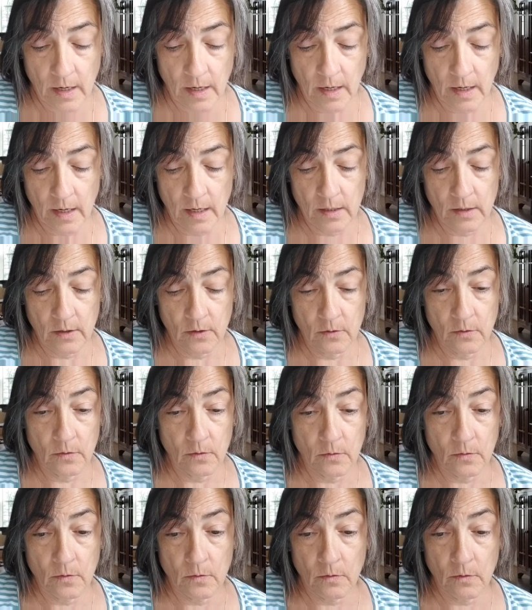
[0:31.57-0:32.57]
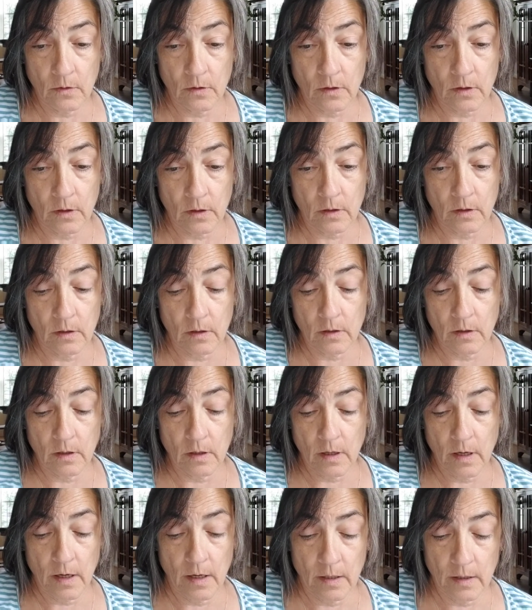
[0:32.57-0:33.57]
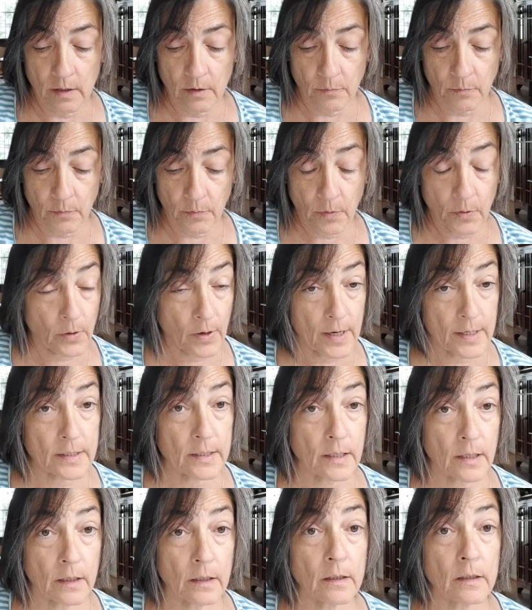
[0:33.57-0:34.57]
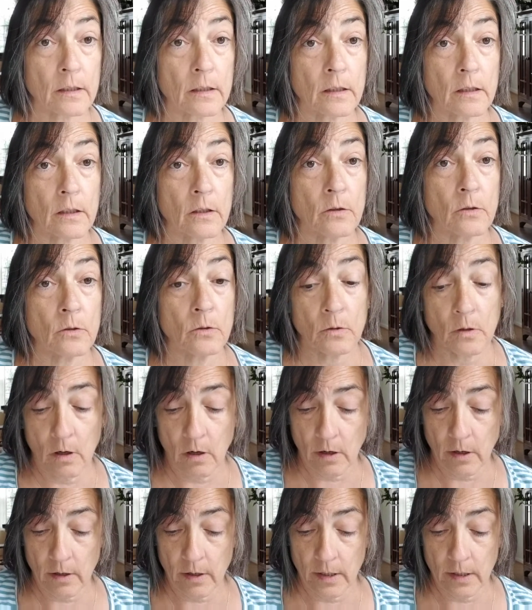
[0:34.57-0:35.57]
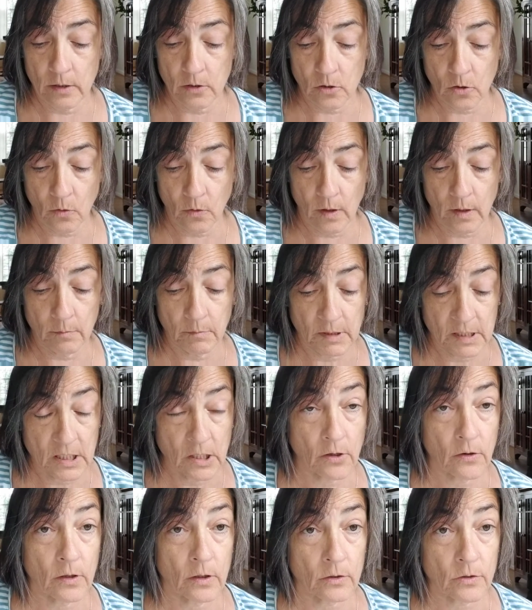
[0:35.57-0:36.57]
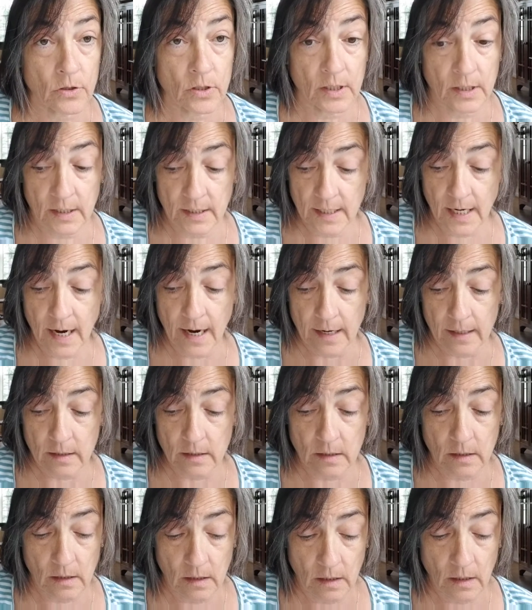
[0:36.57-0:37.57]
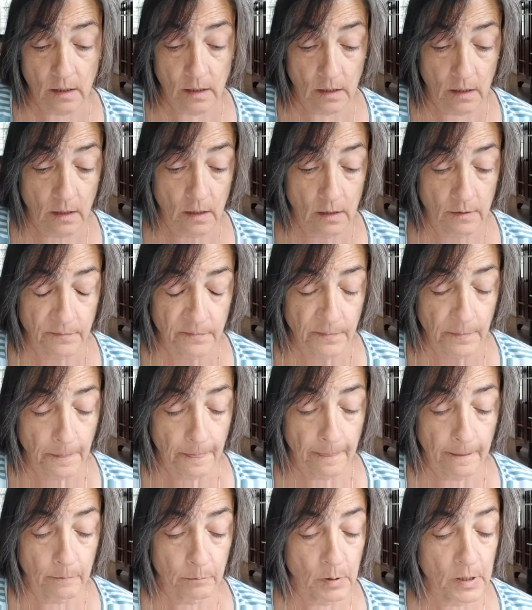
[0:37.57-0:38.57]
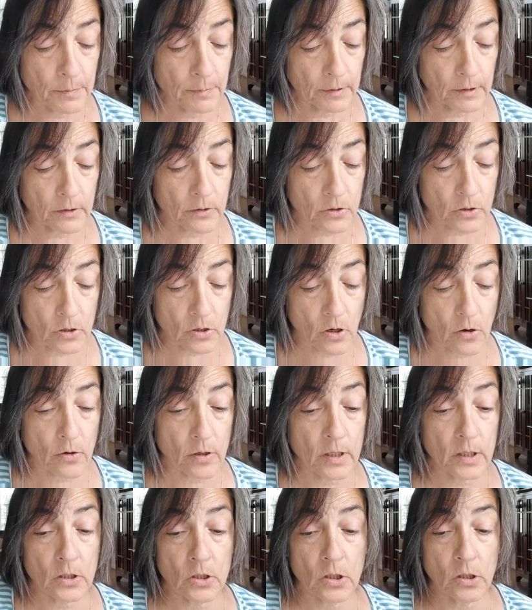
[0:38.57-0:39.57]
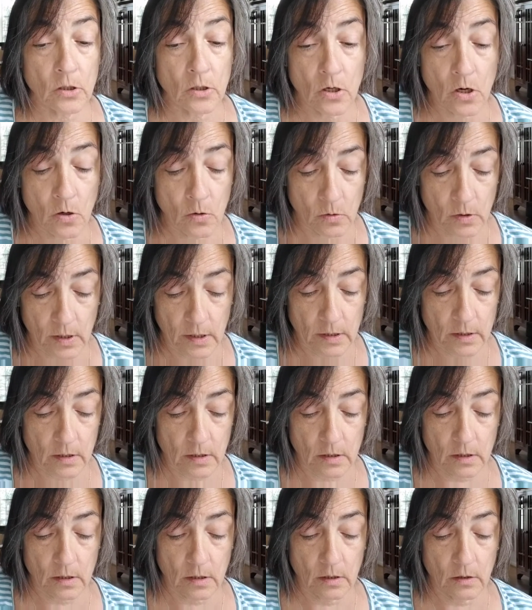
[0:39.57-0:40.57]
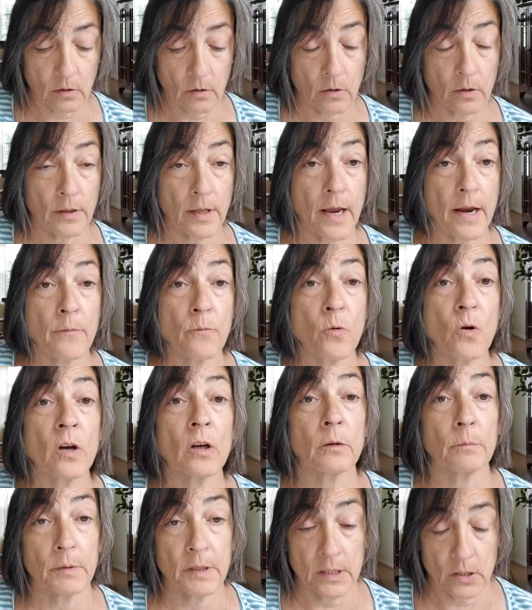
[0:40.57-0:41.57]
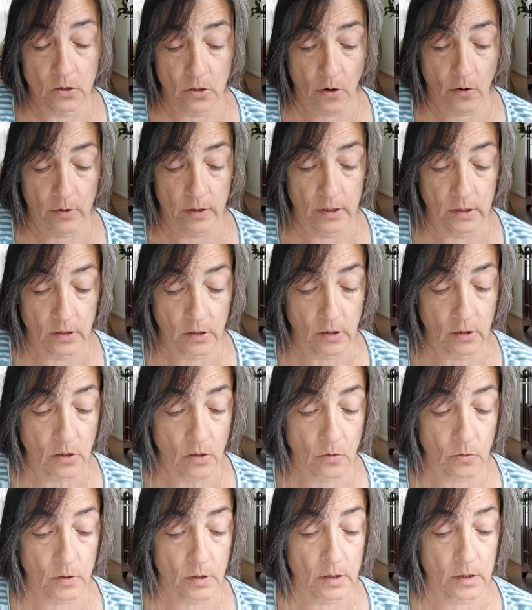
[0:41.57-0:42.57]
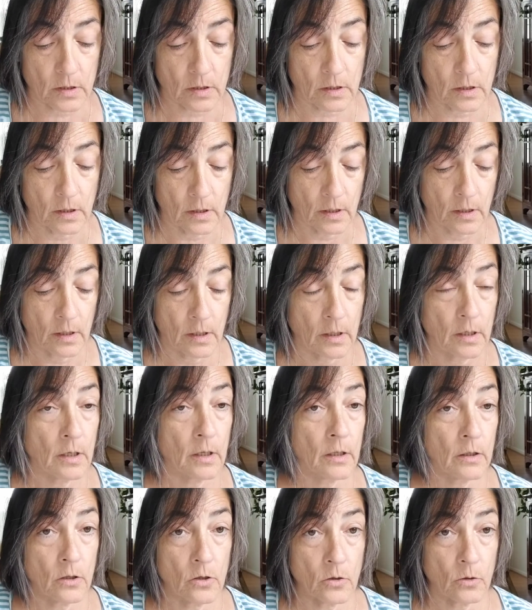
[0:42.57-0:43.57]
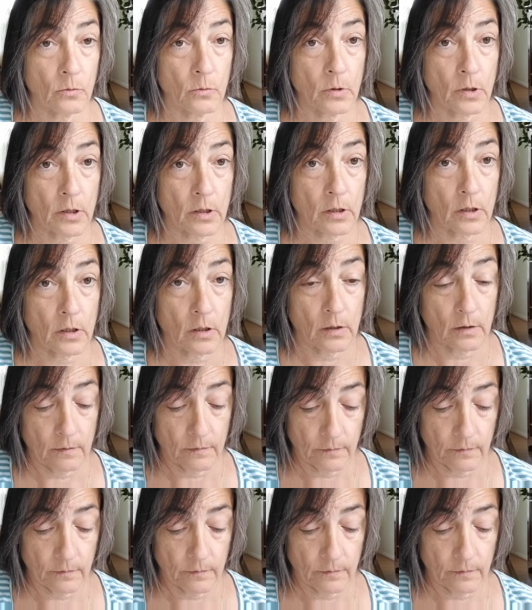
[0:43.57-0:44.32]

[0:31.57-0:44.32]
and you in the present you are enjoying material success people are starting to notice or they will be starting to notice your work